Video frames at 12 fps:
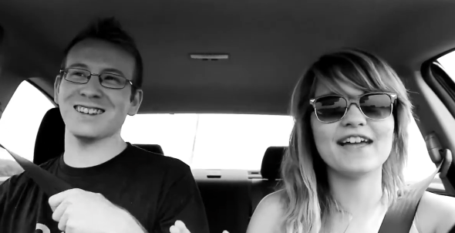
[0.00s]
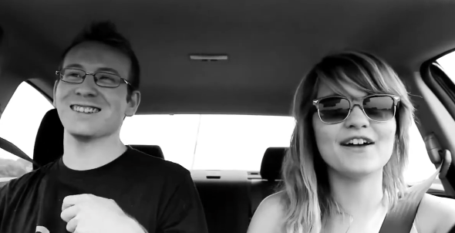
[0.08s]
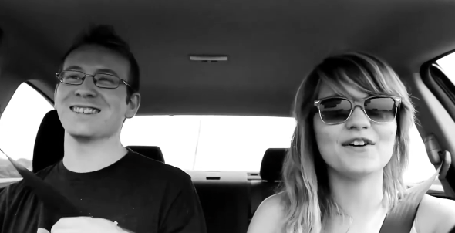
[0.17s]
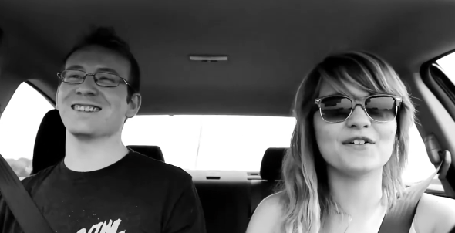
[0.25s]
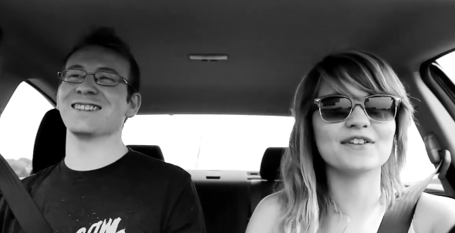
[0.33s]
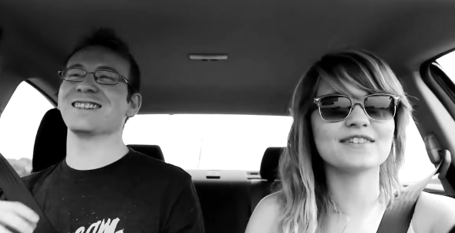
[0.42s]

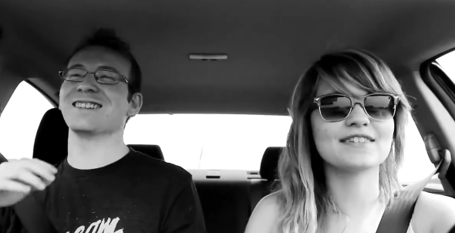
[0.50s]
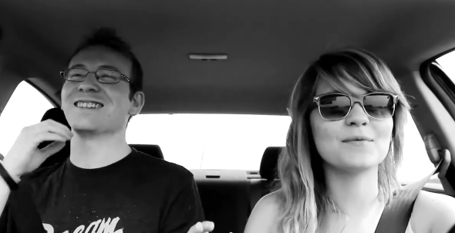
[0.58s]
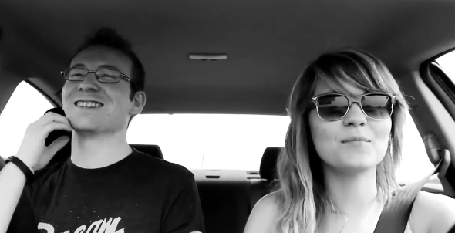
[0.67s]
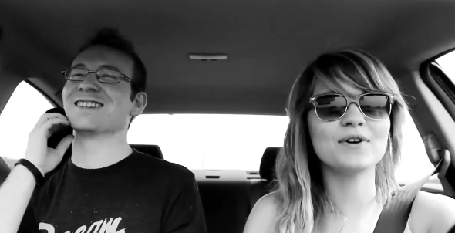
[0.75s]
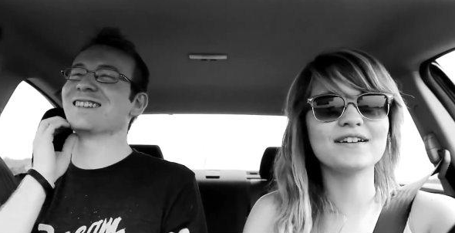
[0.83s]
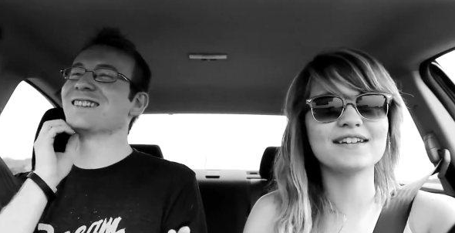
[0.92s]
Speaker 1: hell.
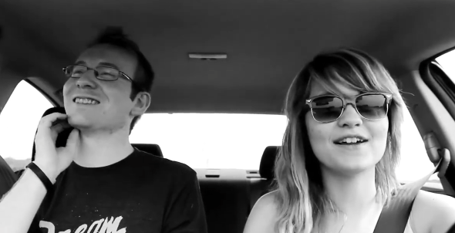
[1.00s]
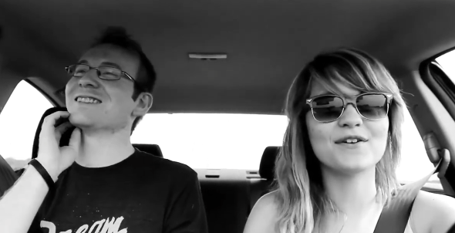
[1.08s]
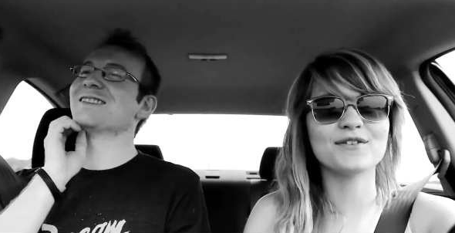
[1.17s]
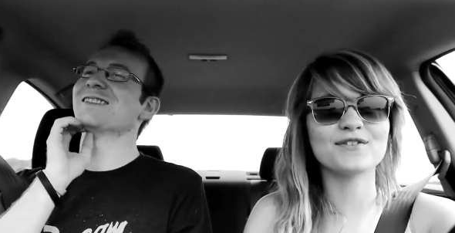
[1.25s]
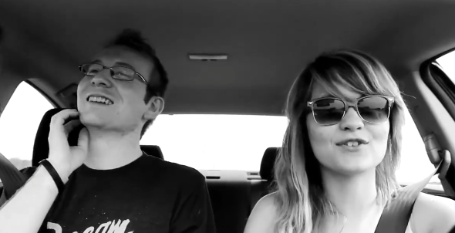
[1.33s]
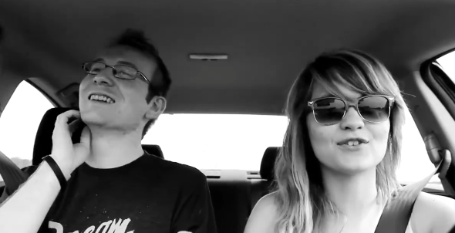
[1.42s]
Somewhere in
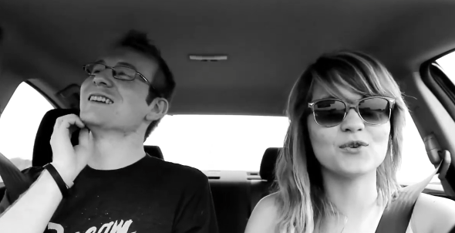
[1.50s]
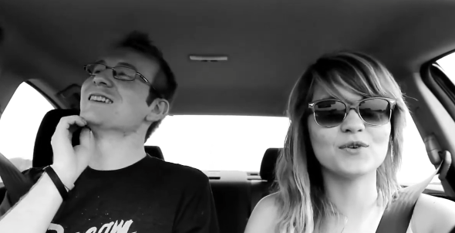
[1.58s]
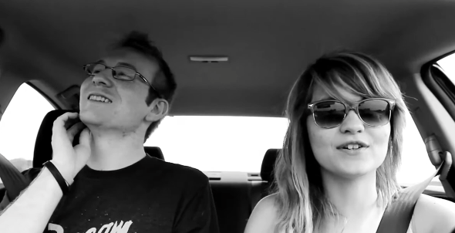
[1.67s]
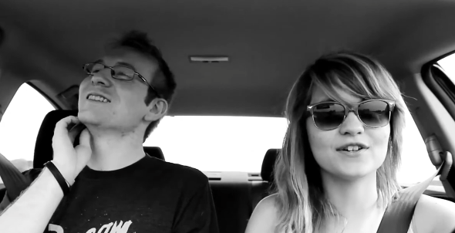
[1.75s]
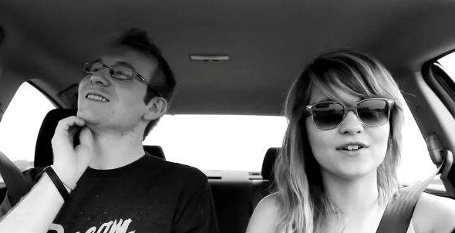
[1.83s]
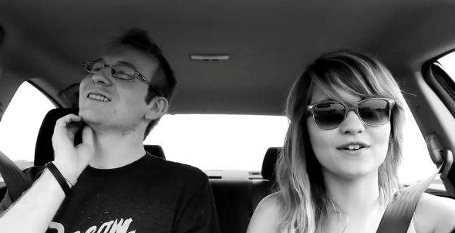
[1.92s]
hell, there's a
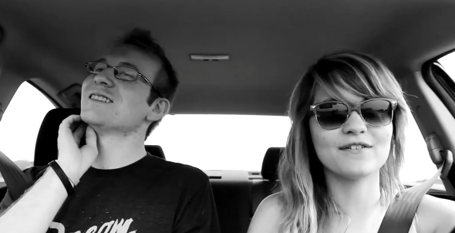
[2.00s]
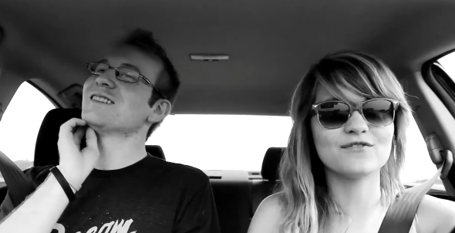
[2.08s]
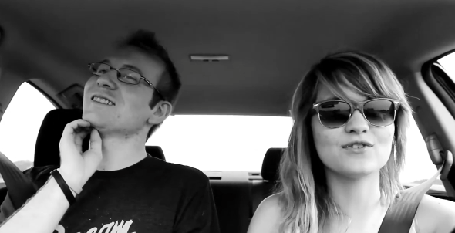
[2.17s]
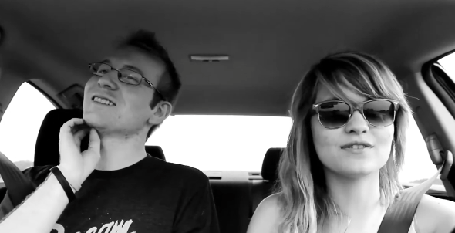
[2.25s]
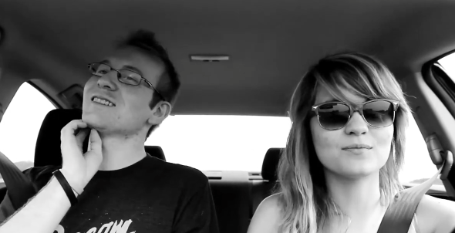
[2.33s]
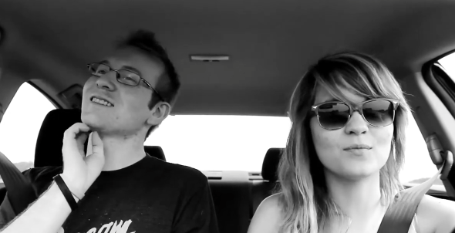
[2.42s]
corner
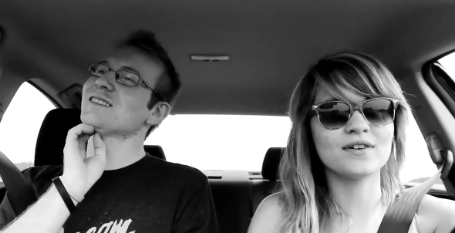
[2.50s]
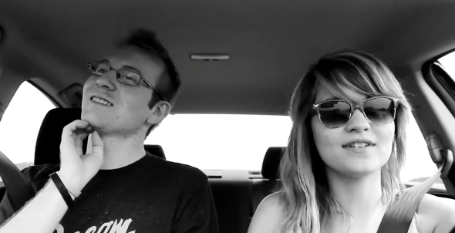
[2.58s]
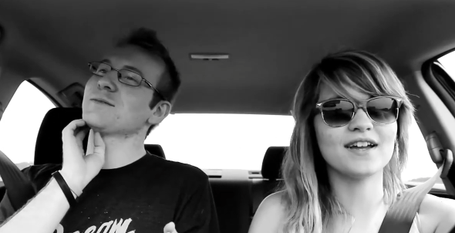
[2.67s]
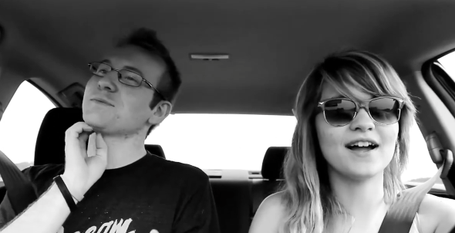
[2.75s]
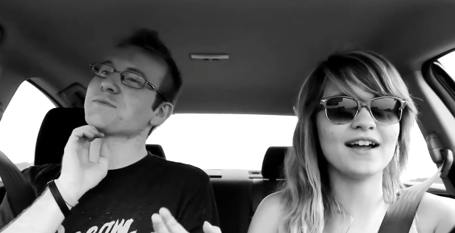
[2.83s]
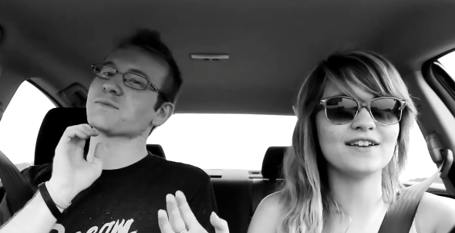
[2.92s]
of just
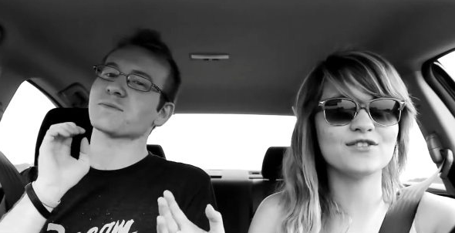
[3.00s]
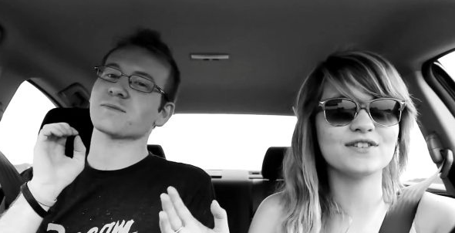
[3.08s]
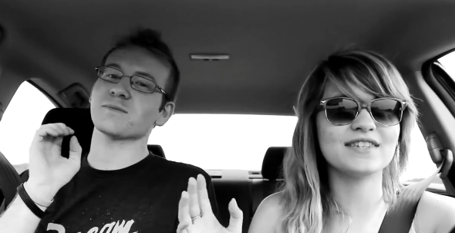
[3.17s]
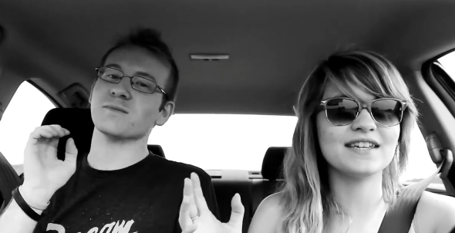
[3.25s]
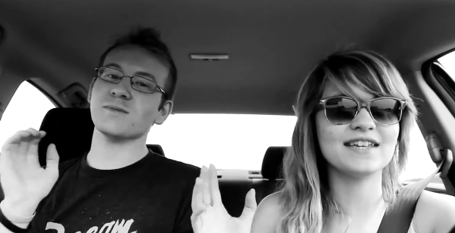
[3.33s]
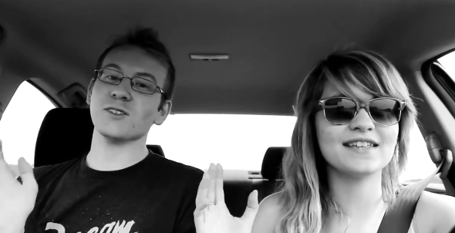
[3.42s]
one guy
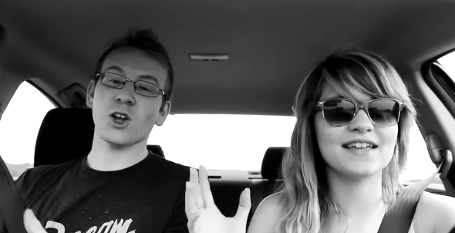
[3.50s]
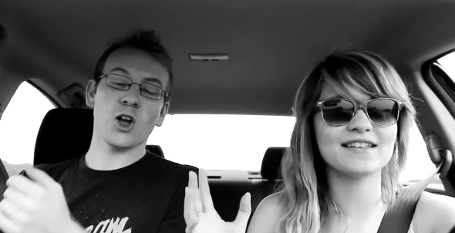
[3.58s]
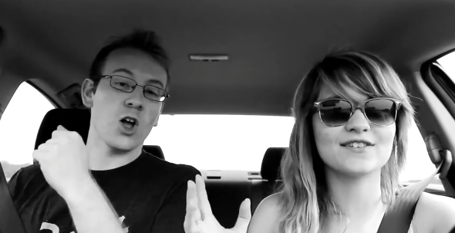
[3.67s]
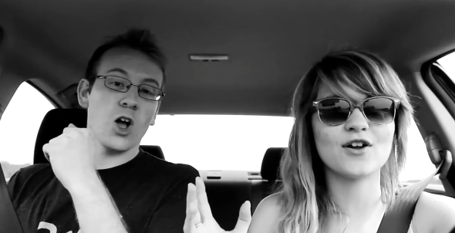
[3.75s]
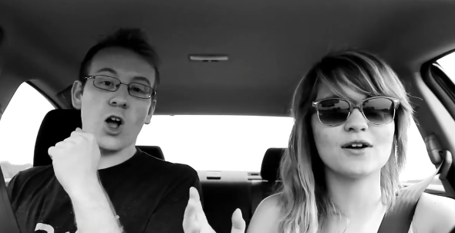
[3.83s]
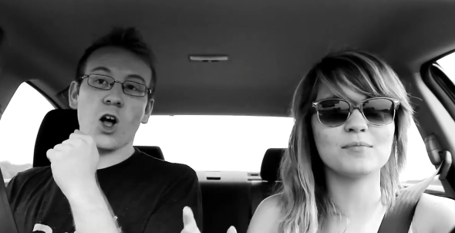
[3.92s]
just singing that
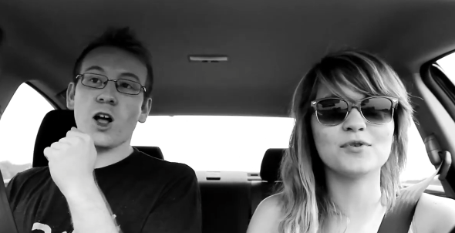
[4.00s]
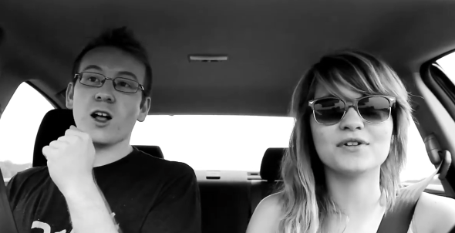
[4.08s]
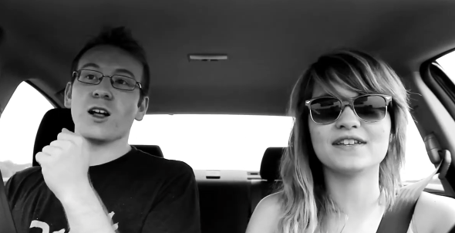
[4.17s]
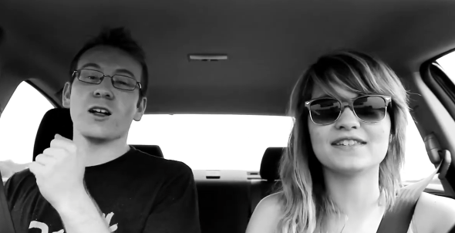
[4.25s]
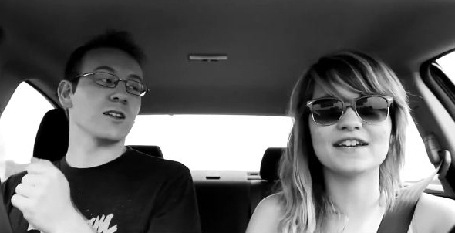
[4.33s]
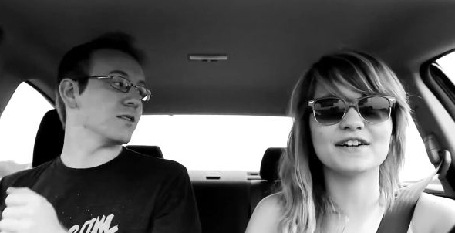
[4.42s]
song,
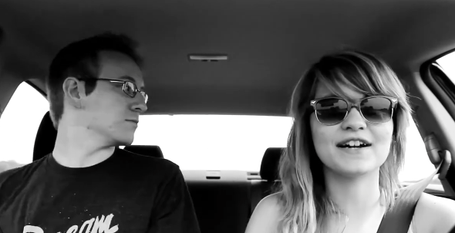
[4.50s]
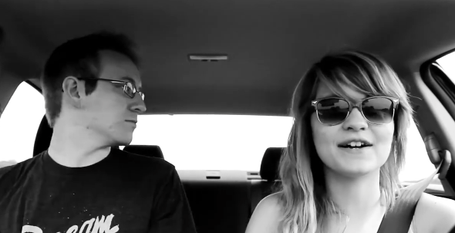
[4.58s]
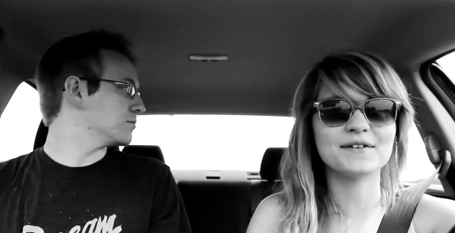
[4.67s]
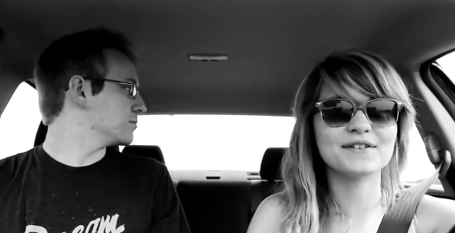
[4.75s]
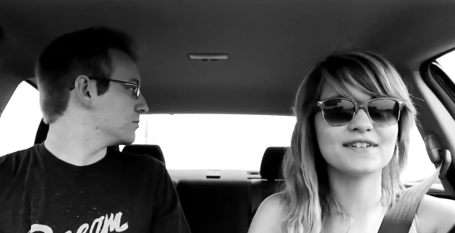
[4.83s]
pulling his hair out.